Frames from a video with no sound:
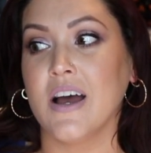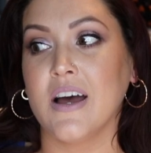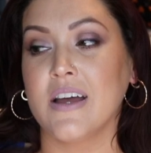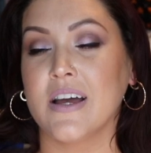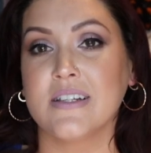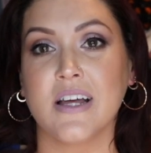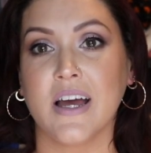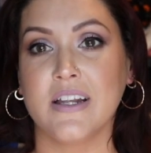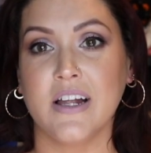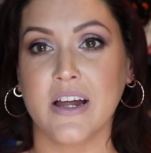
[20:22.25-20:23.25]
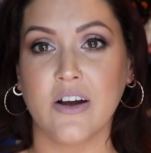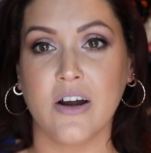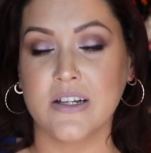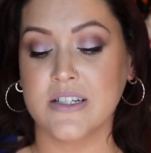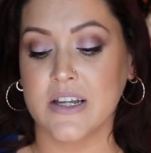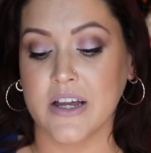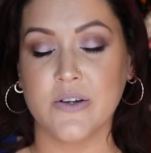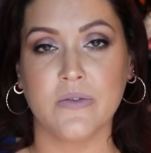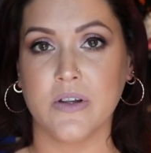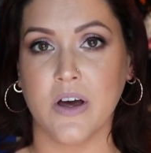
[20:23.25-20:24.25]
like I said, I honestly, I do
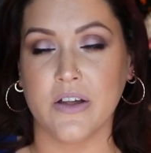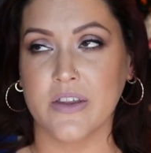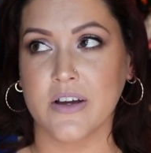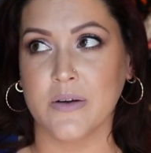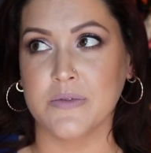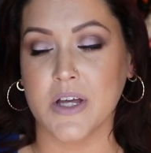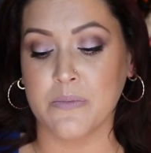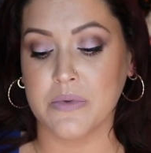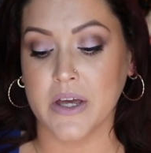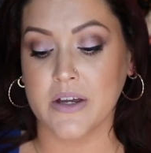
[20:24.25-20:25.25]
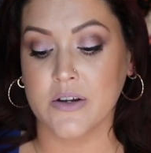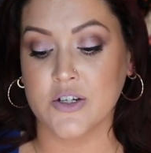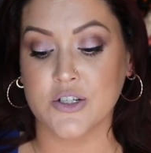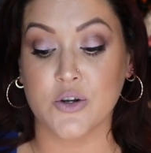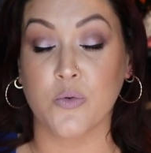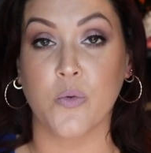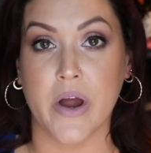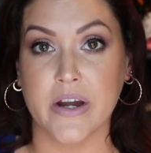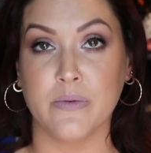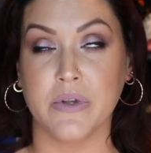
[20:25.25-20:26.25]
have a lot that comes up like just
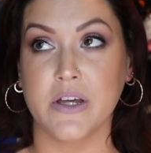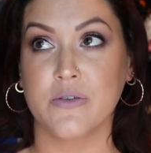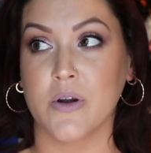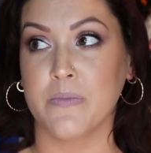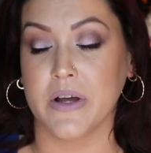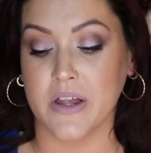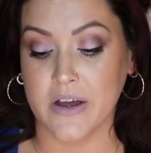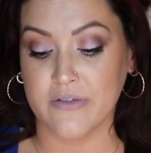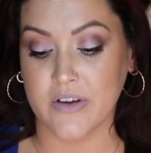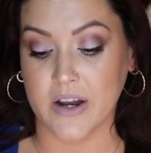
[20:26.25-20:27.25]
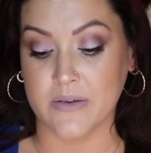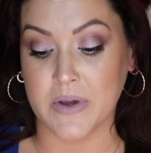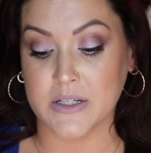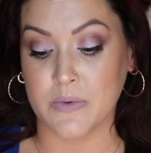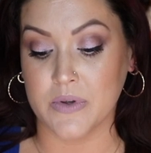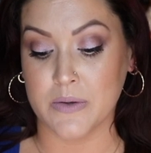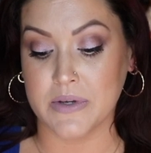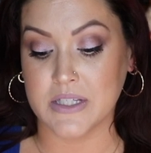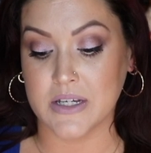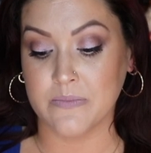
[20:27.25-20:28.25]
randomly throughout my life and makes me really
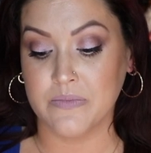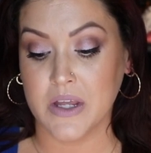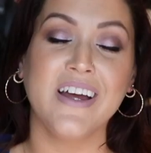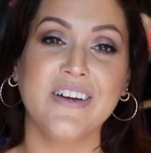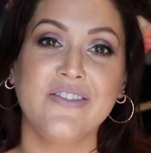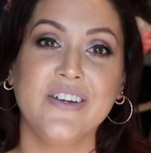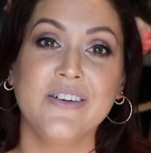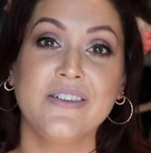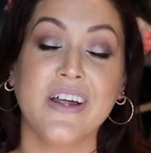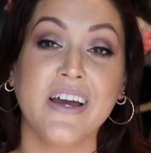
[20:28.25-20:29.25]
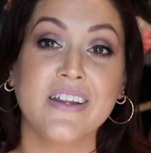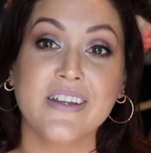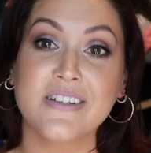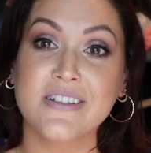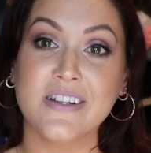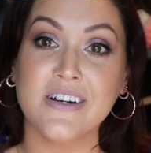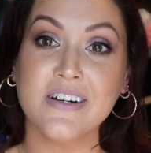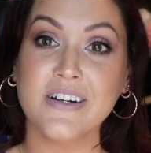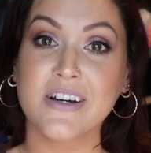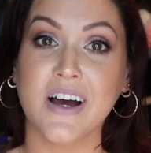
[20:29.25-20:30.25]
busy. If you like this
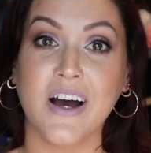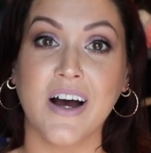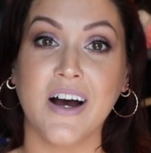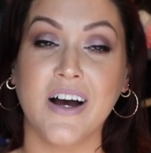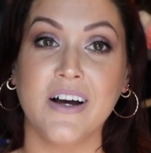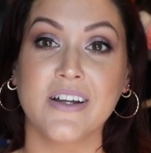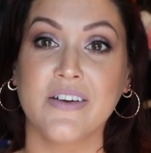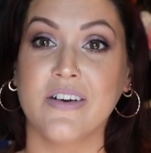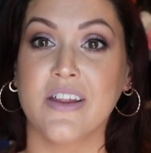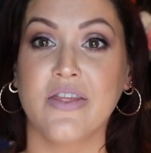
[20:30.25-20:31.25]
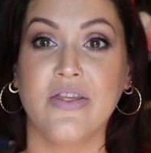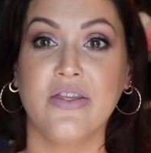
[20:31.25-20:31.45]
look, give it a